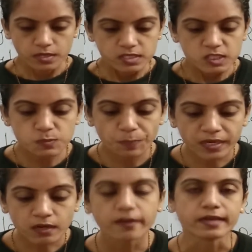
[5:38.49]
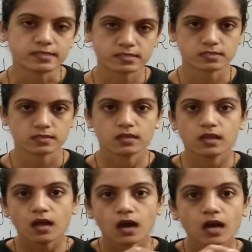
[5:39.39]
spinnerets.
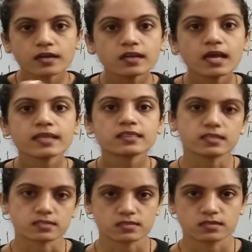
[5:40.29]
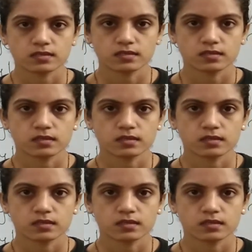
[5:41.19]
Underline this.